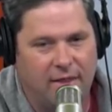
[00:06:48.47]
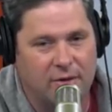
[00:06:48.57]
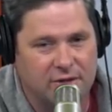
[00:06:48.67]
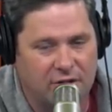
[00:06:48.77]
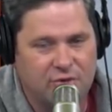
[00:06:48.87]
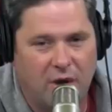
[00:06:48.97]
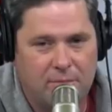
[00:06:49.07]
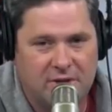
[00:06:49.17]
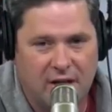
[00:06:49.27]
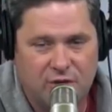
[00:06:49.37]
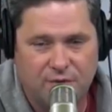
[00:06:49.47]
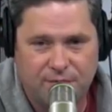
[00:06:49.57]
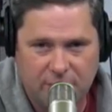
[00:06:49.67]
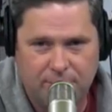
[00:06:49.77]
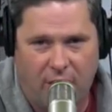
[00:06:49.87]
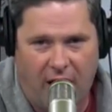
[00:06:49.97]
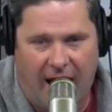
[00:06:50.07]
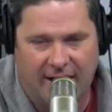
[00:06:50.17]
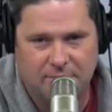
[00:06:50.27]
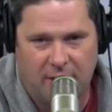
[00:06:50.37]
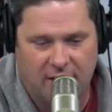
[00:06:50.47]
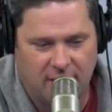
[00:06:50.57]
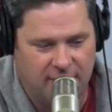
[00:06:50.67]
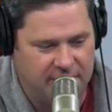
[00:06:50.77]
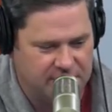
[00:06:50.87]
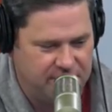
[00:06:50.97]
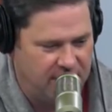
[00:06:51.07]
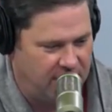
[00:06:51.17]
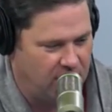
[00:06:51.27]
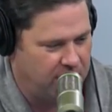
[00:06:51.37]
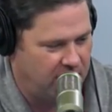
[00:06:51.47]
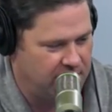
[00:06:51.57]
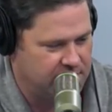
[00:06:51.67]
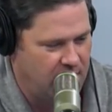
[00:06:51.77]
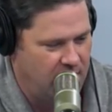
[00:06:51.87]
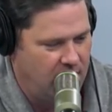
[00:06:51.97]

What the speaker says: there is also a potential football aspect of this video, because